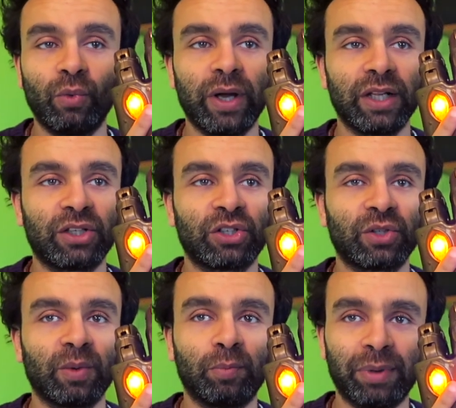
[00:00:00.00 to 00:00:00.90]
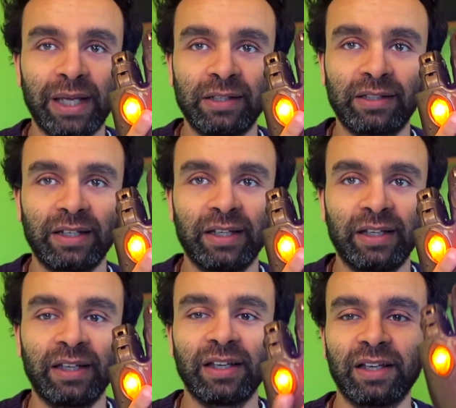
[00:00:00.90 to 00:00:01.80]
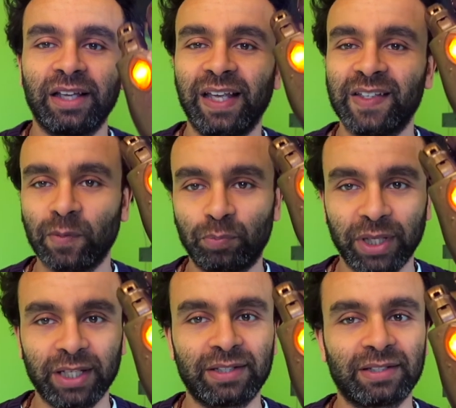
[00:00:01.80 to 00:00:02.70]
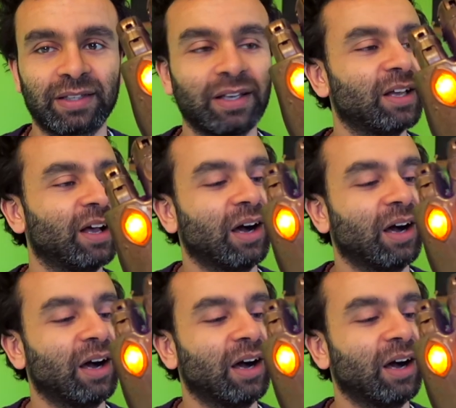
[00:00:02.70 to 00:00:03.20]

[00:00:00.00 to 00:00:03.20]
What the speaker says: which basically is a beast.